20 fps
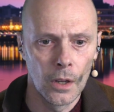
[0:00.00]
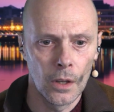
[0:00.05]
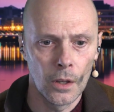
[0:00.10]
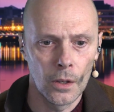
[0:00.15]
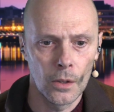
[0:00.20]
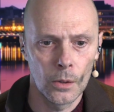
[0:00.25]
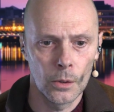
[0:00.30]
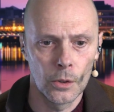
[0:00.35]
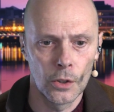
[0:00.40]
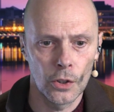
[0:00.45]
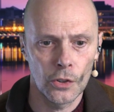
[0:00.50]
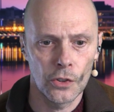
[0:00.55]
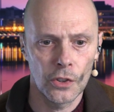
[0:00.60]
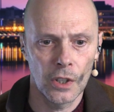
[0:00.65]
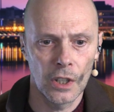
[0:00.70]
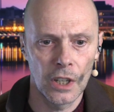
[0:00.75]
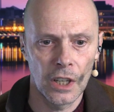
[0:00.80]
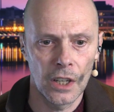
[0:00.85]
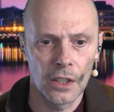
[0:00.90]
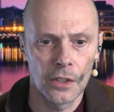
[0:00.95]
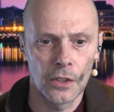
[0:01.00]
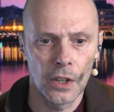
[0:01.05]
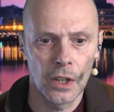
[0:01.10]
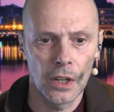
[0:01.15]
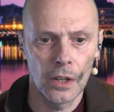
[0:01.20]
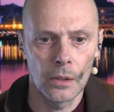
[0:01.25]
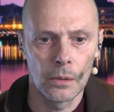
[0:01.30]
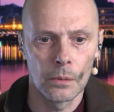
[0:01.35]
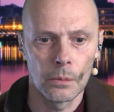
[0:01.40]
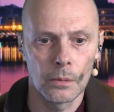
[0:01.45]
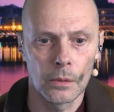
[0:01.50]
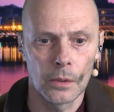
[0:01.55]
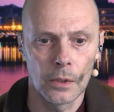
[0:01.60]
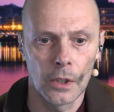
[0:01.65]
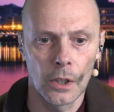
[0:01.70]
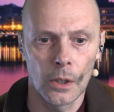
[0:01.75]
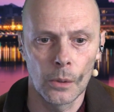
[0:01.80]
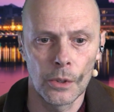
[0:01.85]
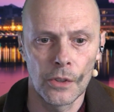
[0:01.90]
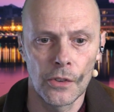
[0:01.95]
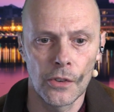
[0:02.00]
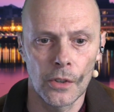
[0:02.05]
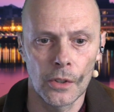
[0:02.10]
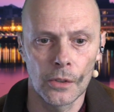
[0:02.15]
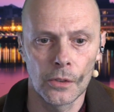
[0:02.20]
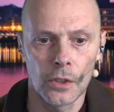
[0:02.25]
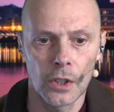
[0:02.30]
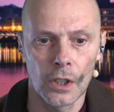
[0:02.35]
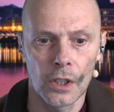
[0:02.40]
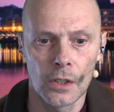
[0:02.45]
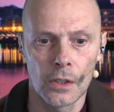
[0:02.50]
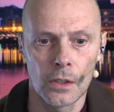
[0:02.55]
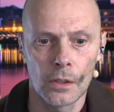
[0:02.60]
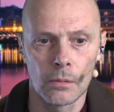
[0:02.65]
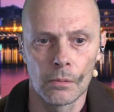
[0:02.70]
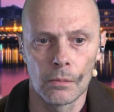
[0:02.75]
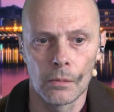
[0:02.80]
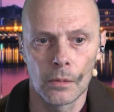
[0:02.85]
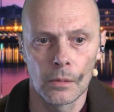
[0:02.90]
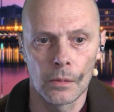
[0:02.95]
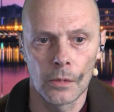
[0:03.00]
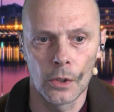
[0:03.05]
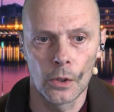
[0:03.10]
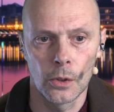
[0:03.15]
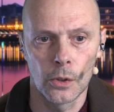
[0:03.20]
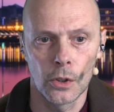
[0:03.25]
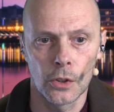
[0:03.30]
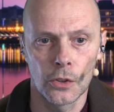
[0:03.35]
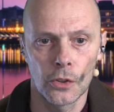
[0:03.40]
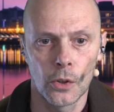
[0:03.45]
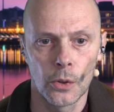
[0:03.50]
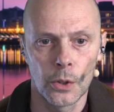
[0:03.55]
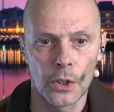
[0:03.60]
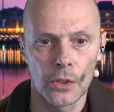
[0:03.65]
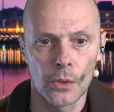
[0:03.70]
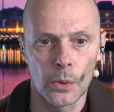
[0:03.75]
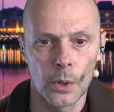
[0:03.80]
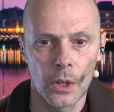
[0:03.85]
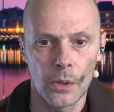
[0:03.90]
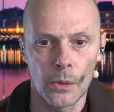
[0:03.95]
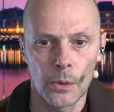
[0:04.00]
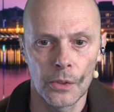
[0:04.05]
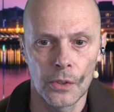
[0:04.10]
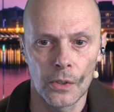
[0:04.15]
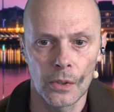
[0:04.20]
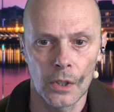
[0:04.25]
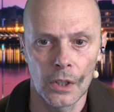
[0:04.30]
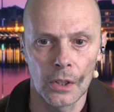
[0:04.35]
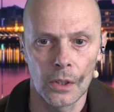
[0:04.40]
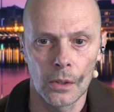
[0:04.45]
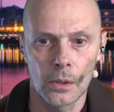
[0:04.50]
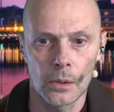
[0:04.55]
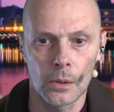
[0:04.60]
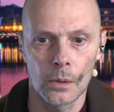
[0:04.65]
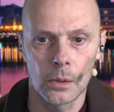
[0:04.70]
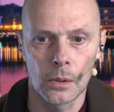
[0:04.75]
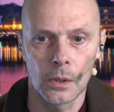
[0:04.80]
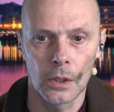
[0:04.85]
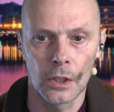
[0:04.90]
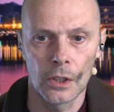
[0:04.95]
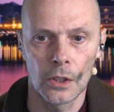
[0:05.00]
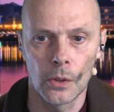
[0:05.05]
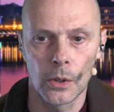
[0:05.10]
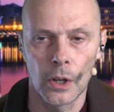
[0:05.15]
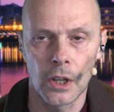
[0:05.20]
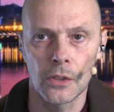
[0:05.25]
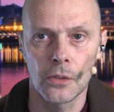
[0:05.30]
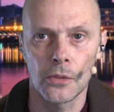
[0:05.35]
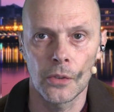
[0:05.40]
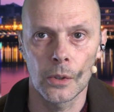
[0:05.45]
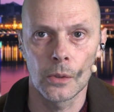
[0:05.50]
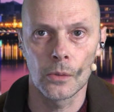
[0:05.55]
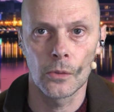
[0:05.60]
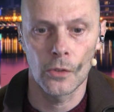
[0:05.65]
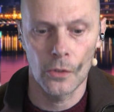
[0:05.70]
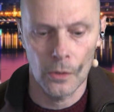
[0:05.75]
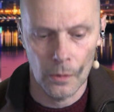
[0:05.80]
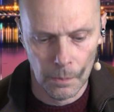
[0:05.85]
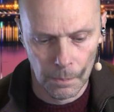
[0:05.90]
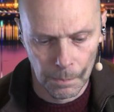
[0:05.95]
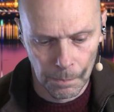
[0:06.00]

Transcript: You just click it here. Now it's unticked. You're not going to hear it in your headphones.